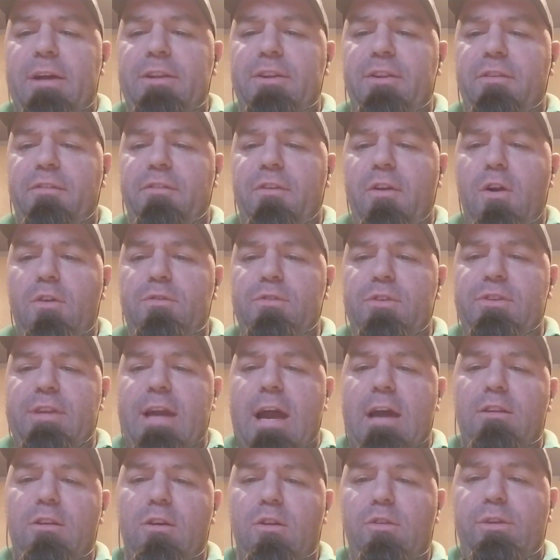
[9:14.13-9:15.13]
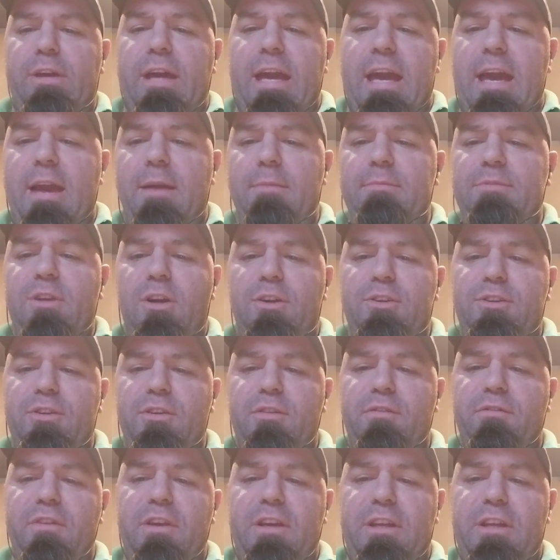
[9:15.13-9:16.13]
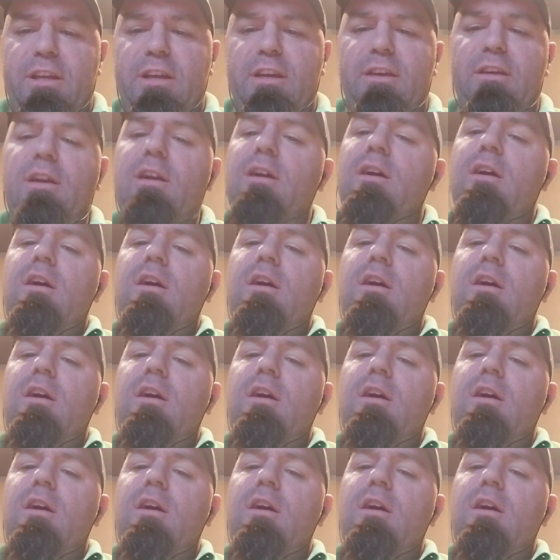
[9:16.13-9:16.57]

in your phone to download games onto your Vita